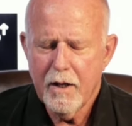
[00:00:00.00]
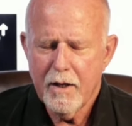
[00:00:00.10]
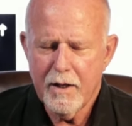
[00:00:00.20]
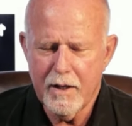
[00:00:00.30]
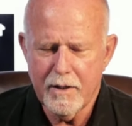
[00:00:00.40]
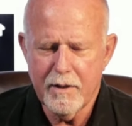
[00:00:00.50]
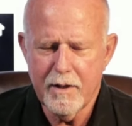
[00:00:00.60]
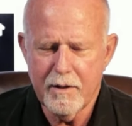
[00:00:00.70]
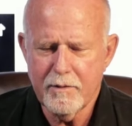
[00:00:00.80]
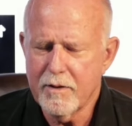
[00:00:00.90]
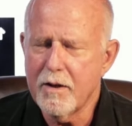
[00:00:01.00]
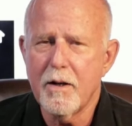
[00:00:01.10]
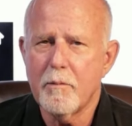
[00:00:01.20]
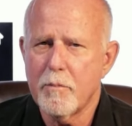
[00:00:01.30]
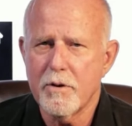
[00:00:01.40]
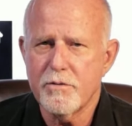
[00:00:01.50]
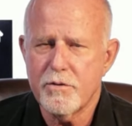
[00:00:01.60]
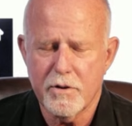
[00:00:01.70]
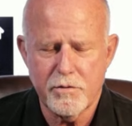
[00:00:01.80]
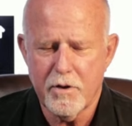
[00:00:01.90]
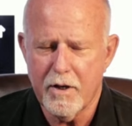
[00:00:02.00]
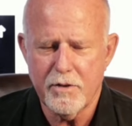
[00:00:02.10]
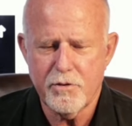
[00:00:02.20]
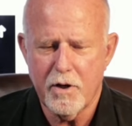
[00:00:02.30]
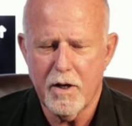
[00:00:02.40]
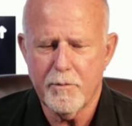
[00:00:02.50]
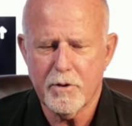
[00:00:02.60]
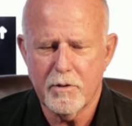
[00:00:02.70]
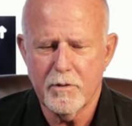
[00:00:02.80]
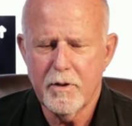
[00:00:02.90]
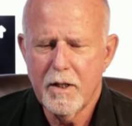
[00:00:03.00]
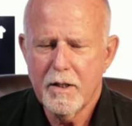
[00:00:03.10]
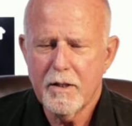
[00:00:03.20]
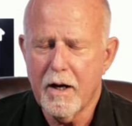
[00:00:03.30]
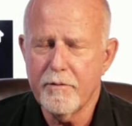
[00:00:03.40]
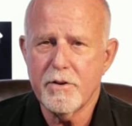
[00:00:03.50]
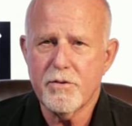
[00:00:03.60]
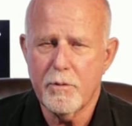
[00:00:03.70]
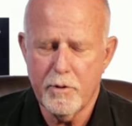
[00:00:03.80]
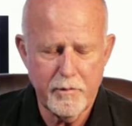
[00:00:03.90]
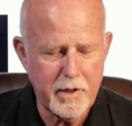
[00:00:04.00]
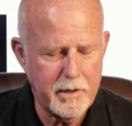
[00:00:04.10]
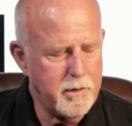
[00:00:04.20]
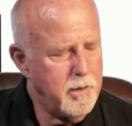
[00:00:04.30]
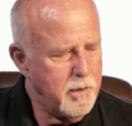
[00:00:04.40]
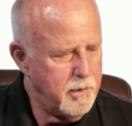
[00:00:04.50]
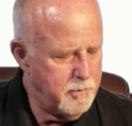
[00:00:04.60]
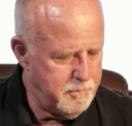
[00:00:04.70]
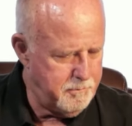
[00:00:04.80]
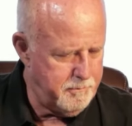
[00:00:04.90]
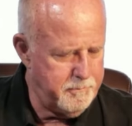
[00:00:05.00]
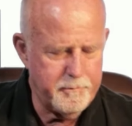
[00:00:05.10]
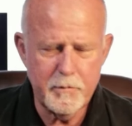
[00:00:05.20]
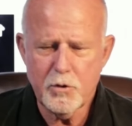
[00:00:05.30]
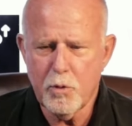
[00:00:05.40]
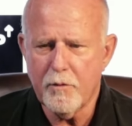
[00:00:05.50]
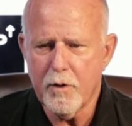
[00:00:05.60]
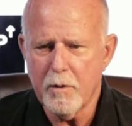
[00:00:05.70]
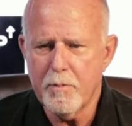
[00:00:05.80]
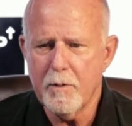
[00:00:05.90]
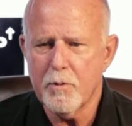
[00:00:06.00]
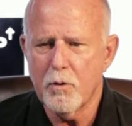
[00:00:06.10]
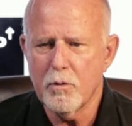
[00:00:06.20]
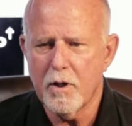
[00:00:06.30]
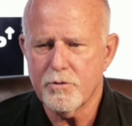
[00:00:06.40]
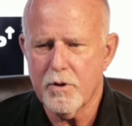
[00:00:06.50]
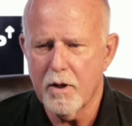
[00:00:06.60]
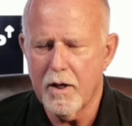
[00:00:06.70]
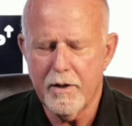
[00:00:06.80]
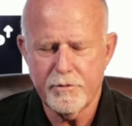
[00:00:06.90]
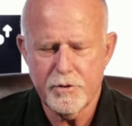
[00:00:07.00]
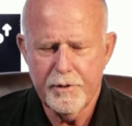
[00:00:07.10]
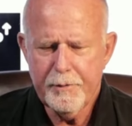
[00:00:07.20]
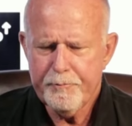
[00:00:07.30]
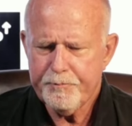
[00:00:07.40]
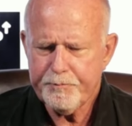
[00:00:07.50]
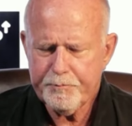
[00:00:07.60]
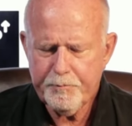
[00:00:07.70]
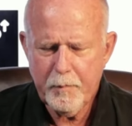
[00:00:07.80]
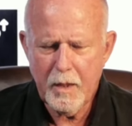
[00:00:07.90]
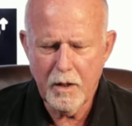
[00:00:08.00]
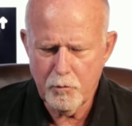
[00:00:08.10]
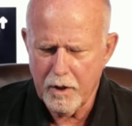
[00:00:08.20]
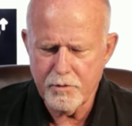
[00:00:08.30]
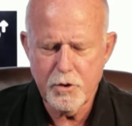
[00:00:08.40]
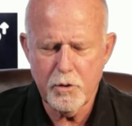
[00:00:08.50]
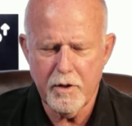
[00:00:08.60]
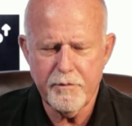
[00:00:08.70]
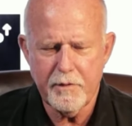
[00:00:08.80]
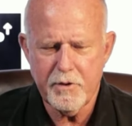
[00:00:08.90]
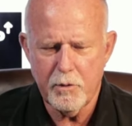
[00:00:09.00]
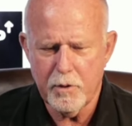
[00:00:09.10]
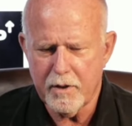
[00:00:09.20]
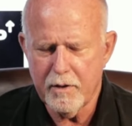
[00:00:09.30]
and the numbers just are astronomical. Obviously, when you've got 1,200 people who lost their lives, around 250 were